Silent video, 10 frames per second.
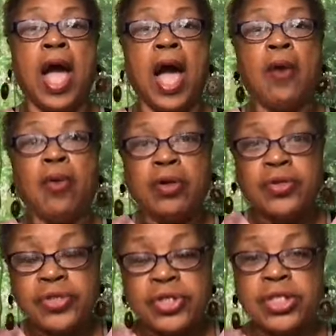our
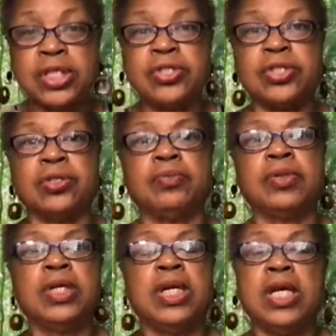system
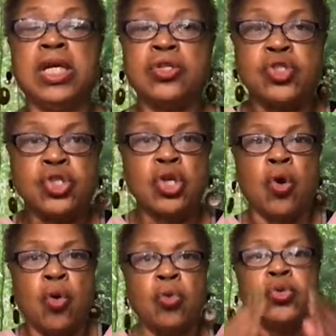is
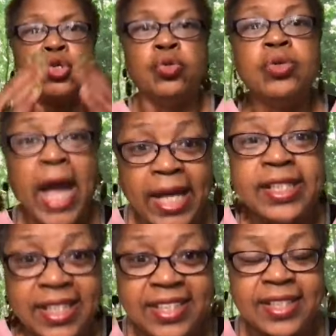so
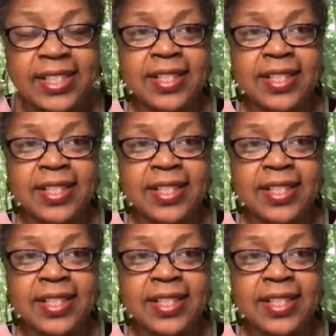united,